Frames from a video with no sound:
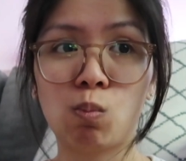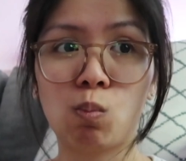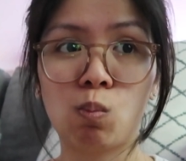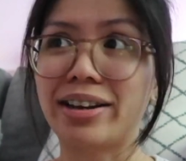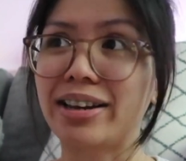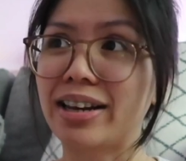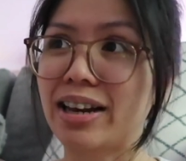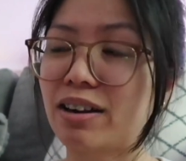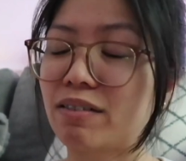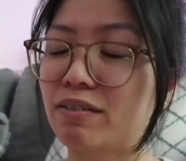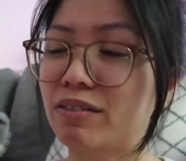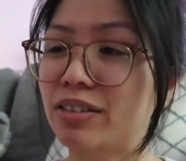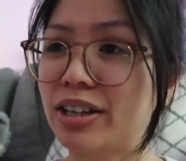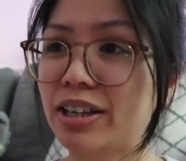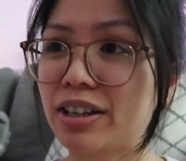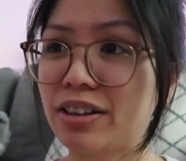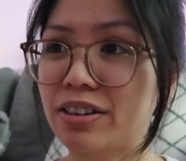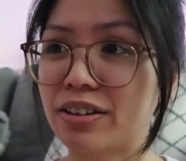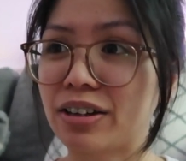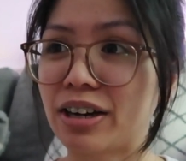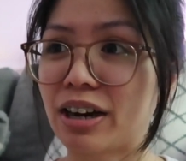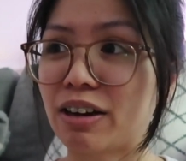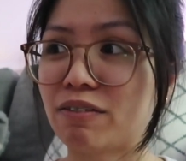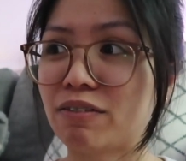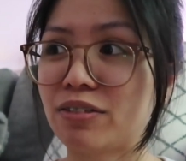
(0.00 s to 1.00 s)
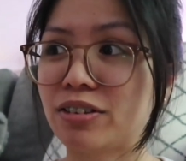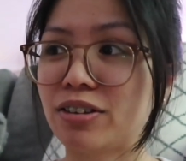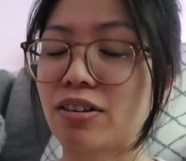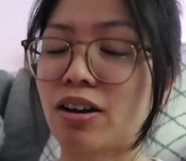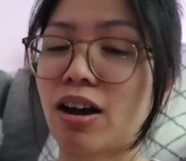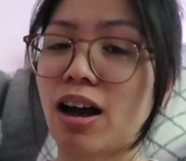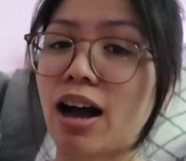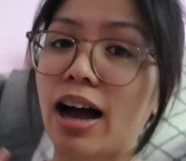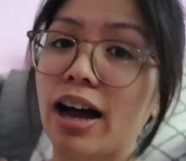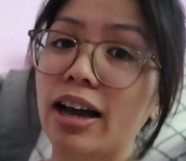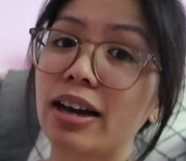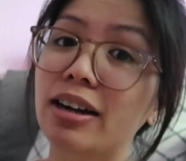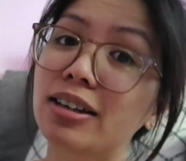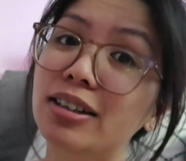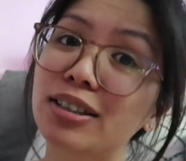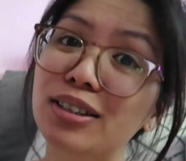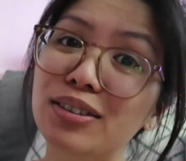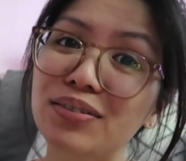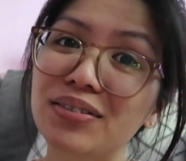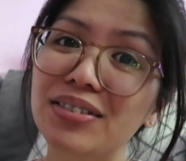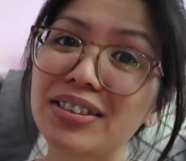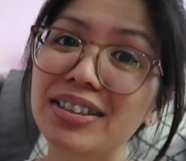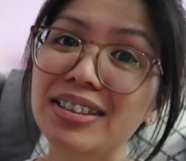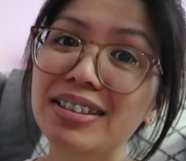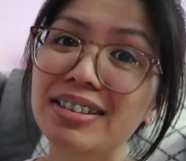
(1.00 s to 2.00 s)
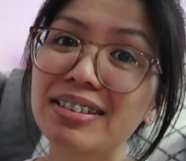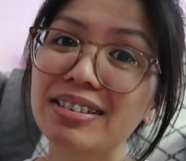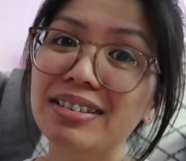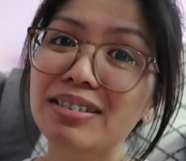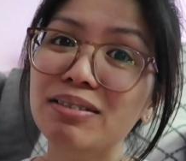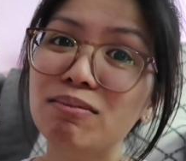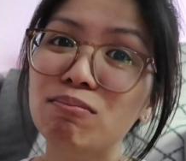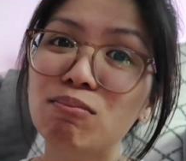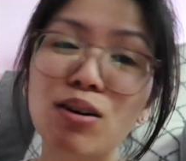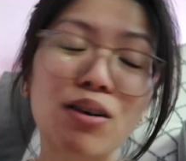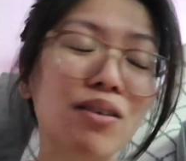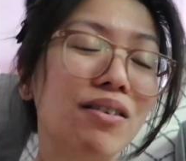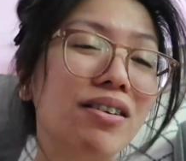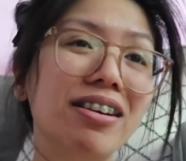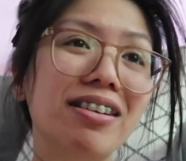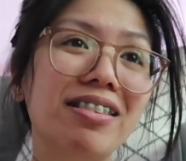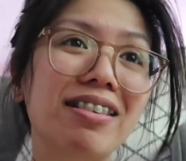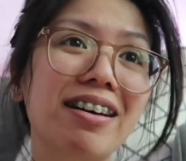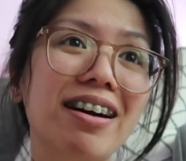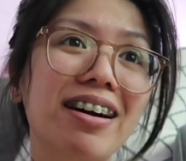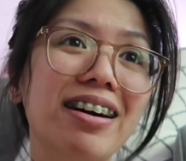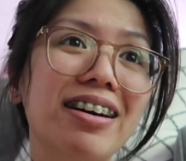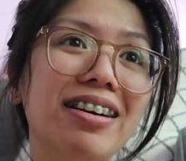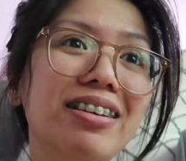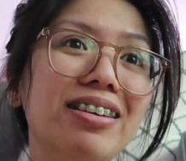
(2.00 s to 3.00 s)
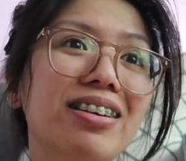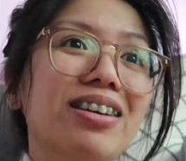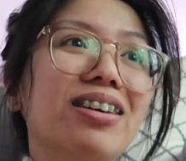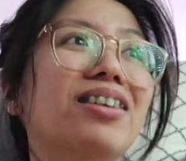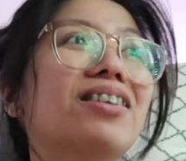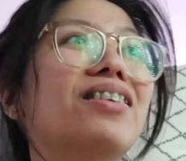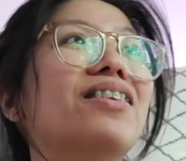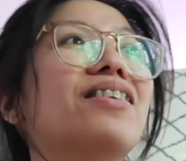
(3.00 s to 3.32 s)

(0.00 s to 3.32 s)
and now we either have to hire someone to mow our lawn